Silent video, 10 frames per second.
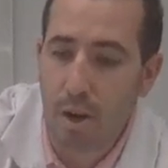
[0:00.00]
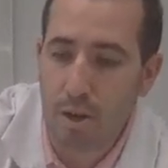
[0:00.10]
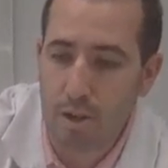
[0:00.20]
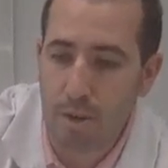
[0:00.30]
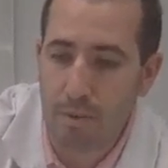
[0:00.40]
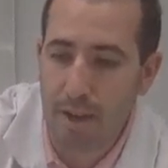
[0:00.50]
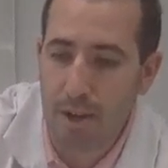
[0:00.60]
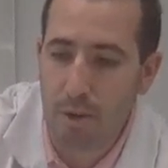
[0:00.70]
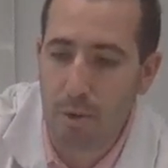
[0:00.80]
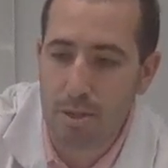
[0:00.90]
on top of
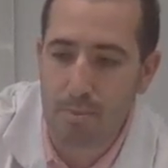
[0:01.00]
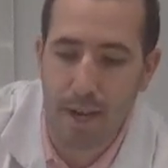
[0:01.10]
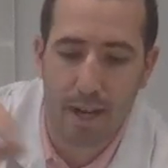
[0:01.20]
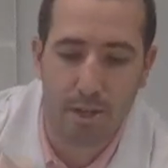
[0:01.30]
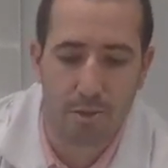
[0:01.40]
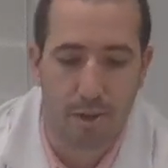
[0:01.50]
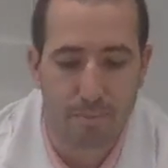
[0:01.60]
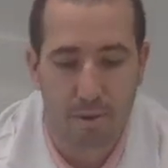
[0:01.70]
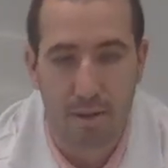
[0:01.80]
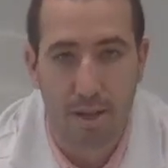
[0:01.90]
our gauze mat and
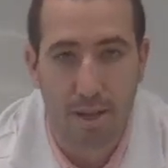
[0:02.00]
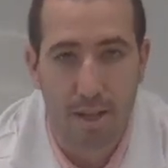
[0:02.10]
tripod.